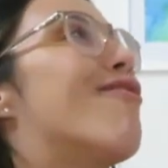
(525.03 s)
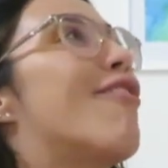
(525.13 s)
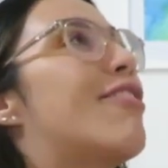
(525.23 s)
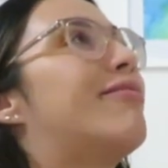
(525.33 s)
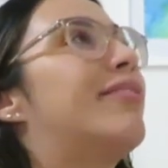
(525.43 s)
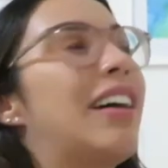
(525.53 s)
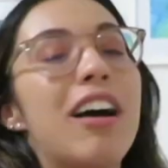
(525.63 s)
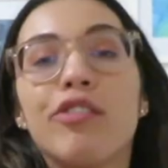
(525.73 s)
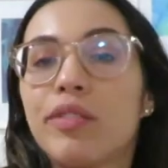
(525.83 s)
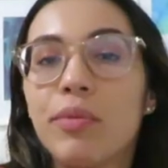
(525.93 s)
well
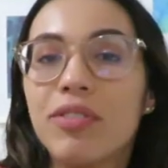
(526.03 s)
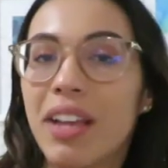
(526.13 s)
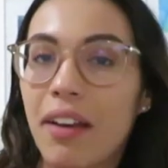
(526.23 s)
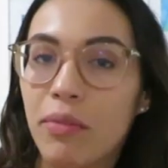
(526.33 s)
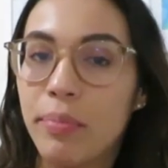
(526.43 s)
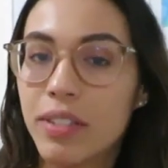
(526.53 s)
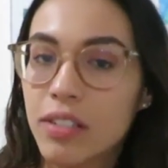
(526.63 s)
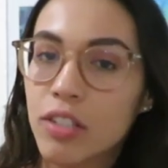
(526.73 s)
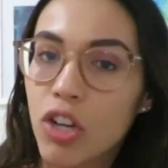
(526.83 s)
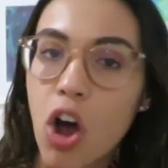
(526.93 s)
I'm supposed to have a
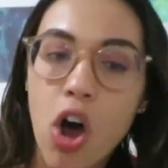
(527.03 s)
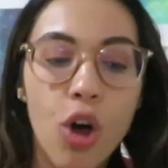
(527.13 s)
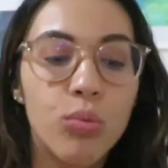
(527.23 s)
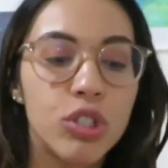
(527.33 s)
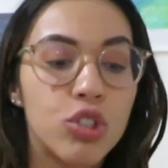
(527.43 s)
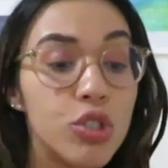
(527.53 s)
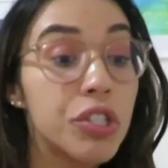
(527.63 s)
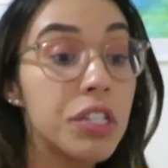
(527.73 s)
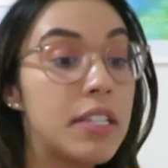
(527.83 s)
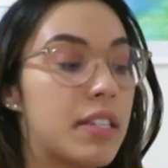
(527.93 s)
business call which
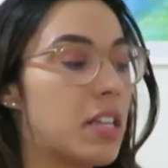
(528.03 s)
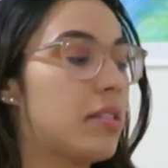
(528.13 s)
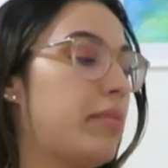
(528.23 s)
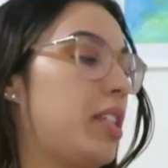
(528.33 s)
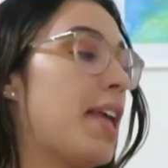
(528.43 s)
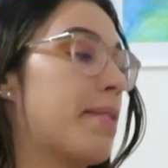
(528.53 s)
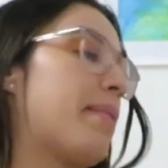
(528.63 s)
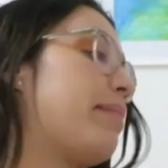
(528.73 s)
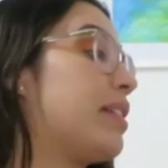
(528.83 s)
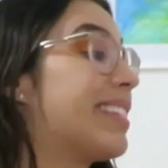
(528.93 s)
usually takes me like
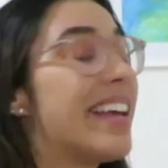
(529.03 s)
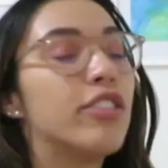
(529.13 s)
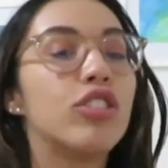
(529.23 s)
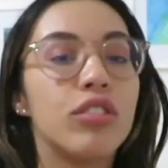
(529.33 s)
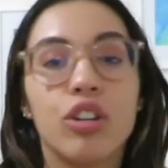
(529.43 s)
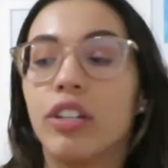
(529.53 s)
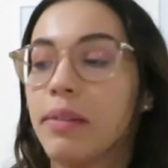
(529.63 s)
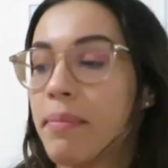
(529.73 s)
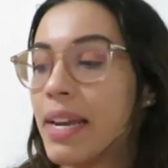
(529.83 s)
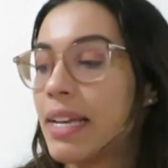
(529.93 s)
maybe 10 to
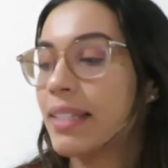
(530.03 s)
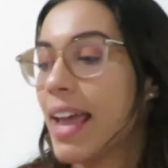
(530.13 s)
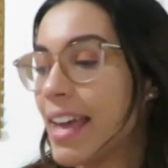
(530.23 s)
30 minutes